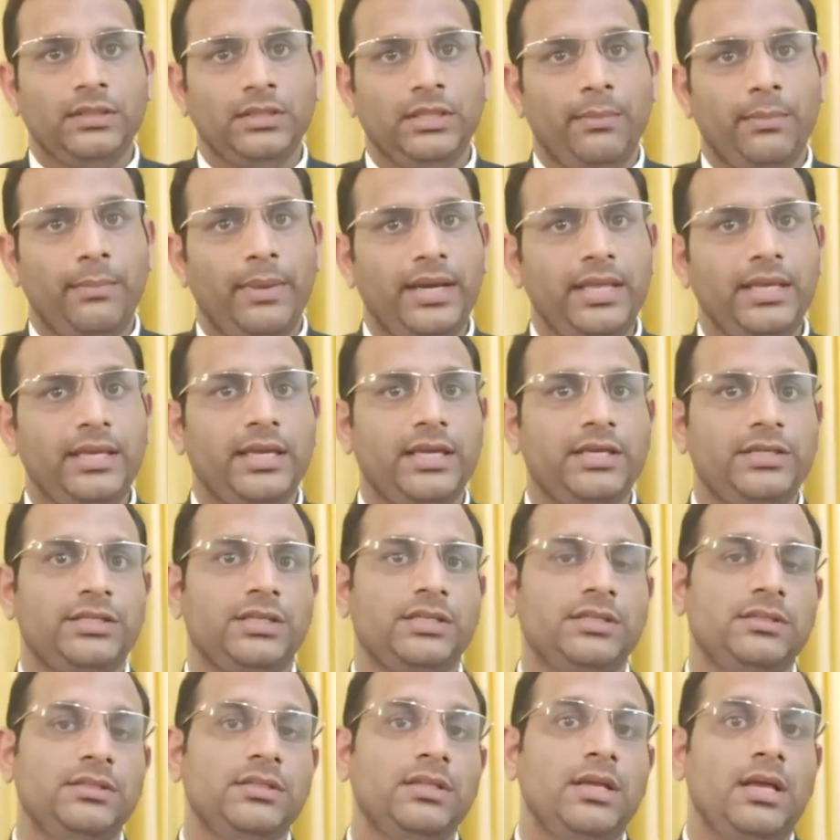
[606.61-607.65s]
The
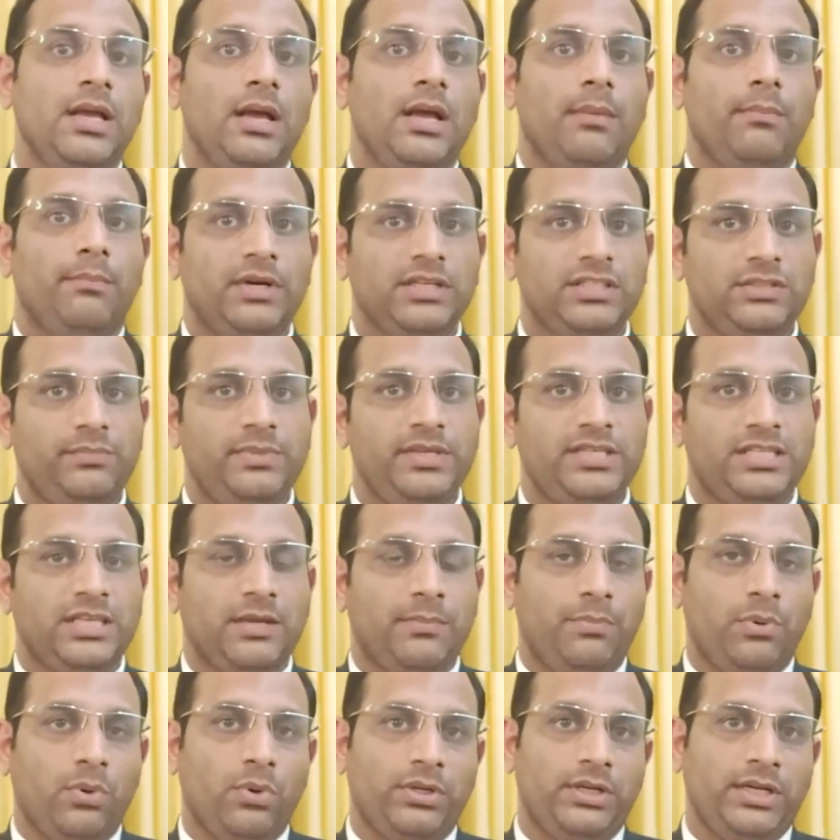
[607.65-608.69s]
medication must be
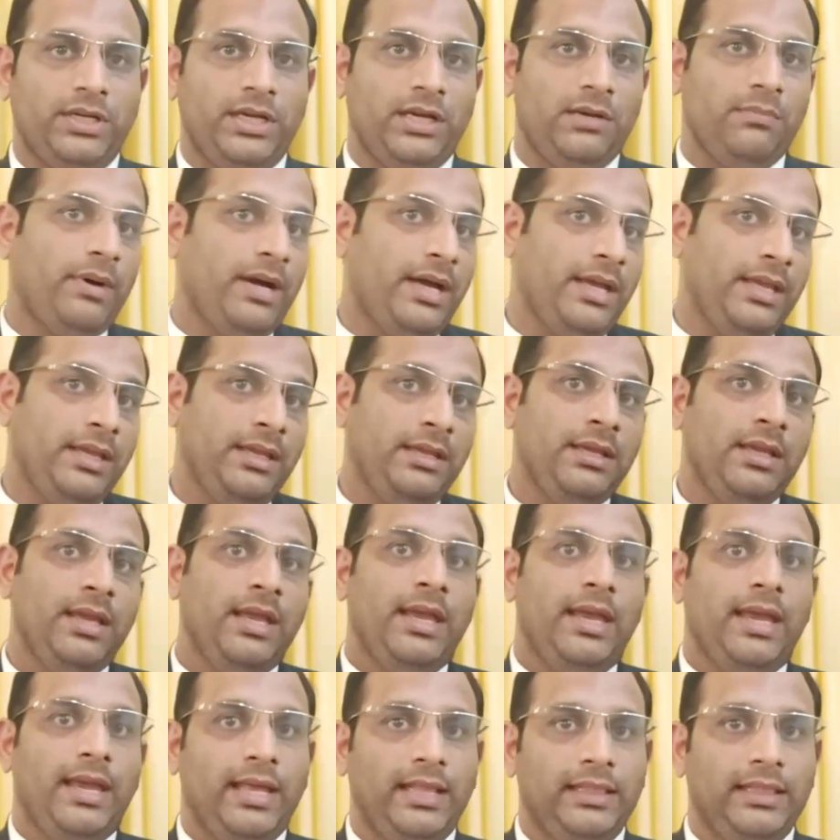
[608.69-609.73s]
supported by
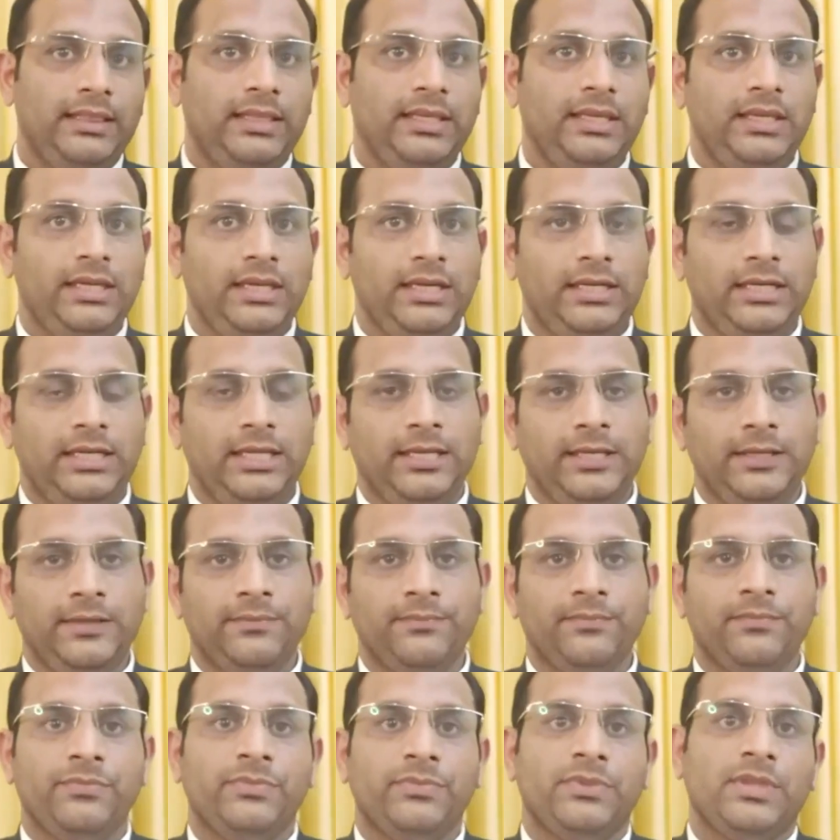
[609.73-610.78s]
healthy
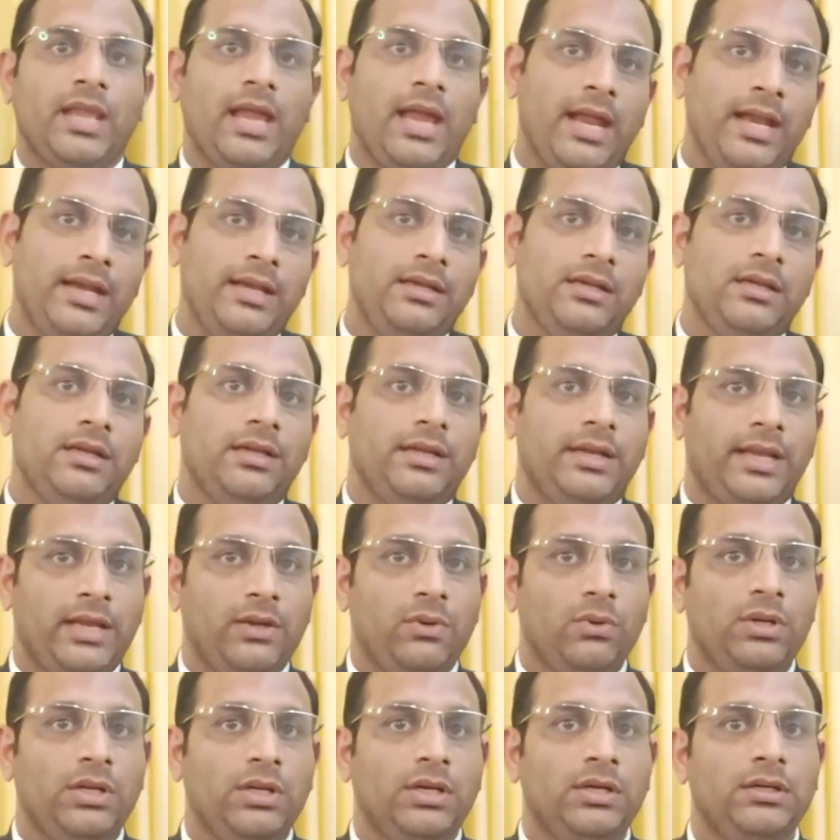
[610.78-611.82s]
eating and
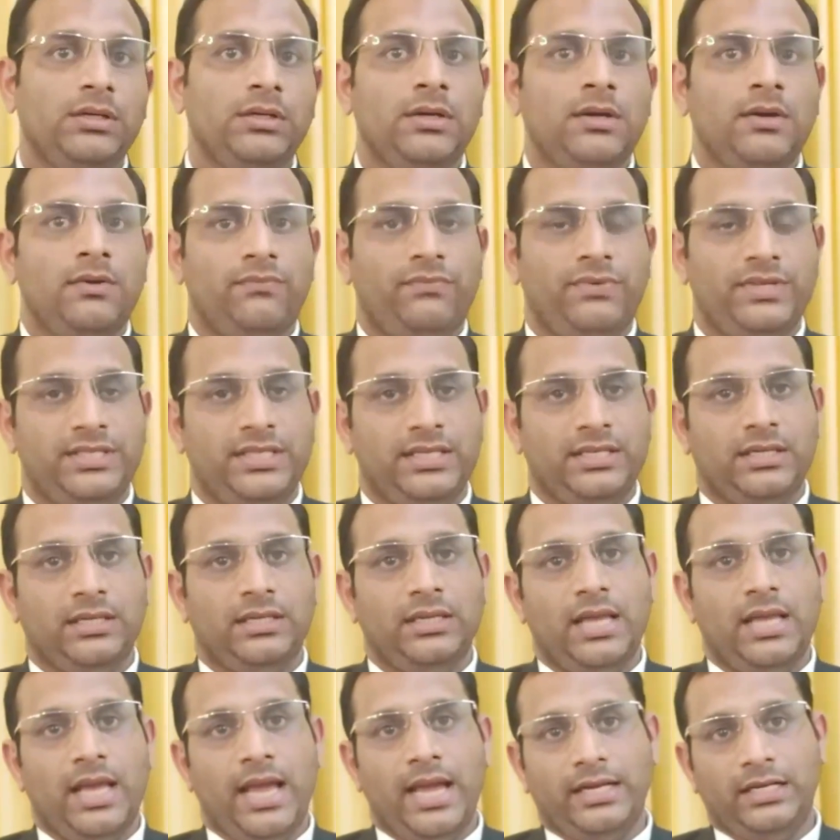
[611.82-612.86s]
regular
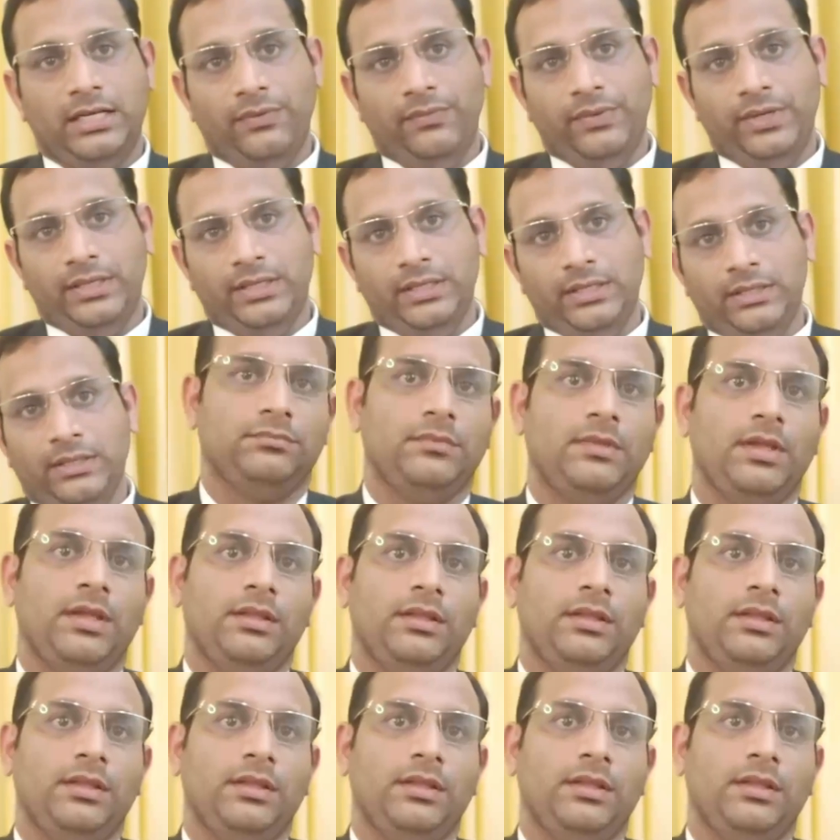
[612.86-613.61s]
physical activity.